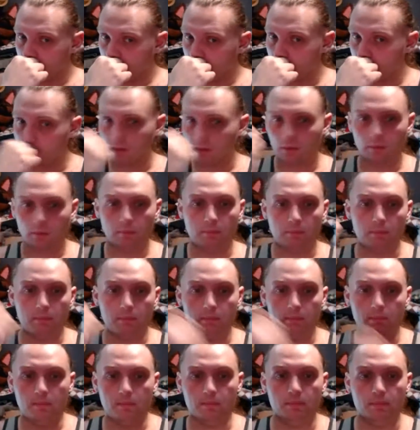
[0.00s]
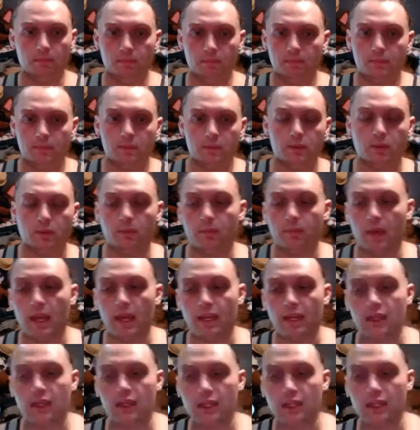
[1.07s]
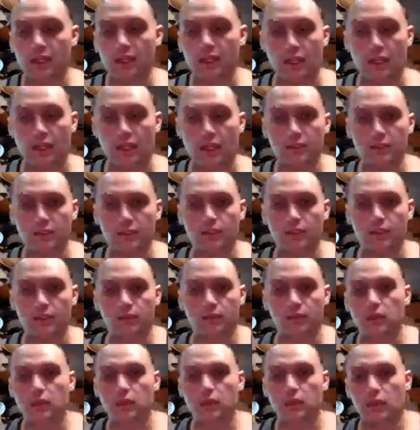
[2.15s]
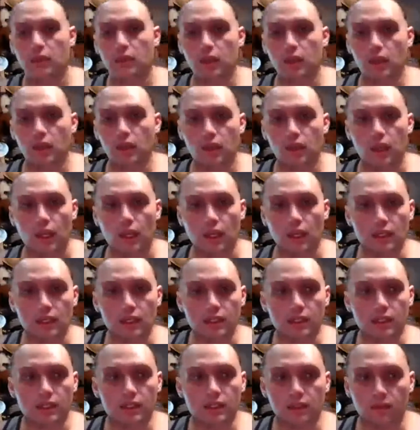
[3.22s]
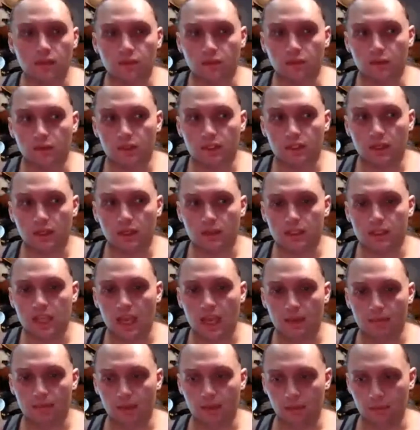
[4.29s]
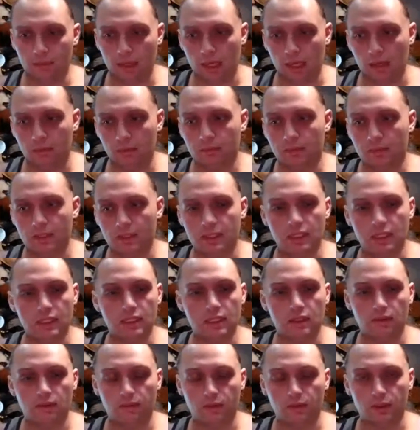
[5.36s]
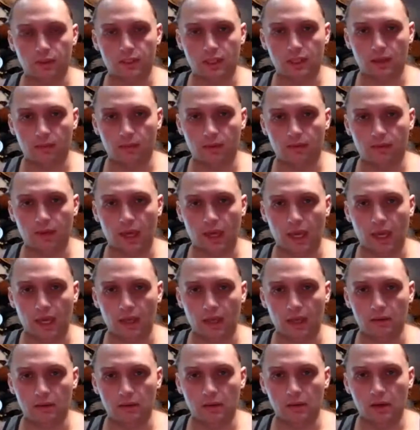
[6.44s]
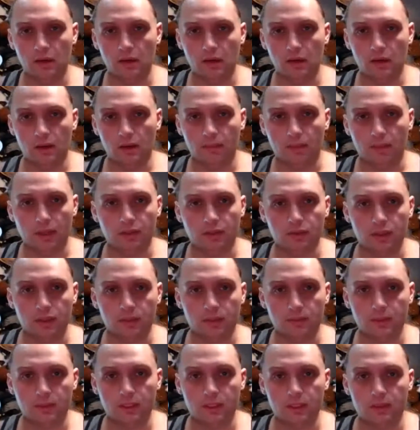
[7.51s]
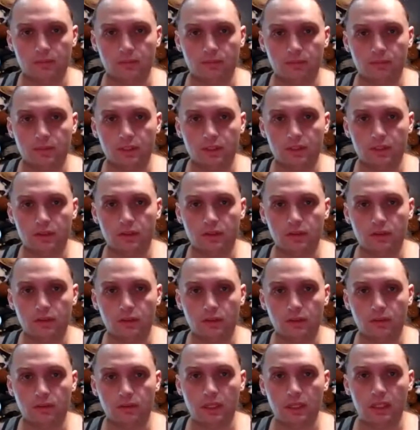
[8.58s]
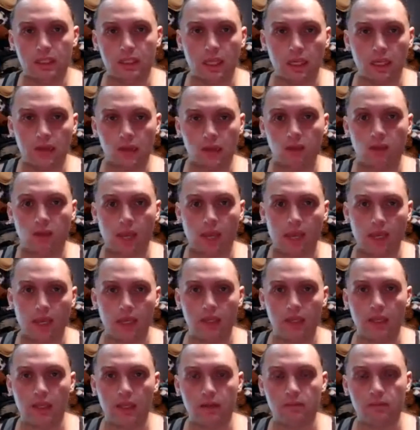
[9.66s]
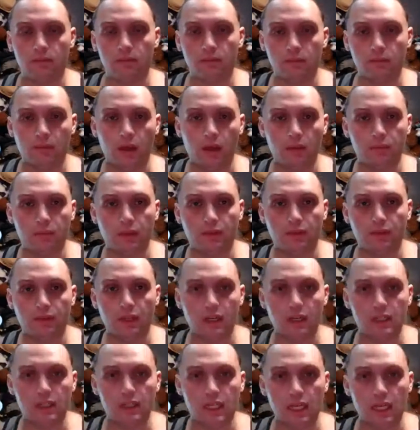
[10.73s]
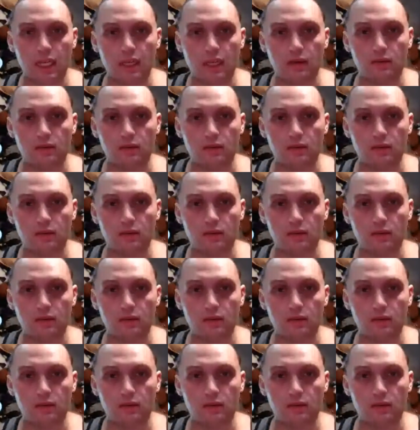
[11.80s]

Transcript: So I'm back at a dead end. And this isn't the first time that's happened to me. This isn't the first time I've had my dreams just been taken away and then I'm left at a dead end.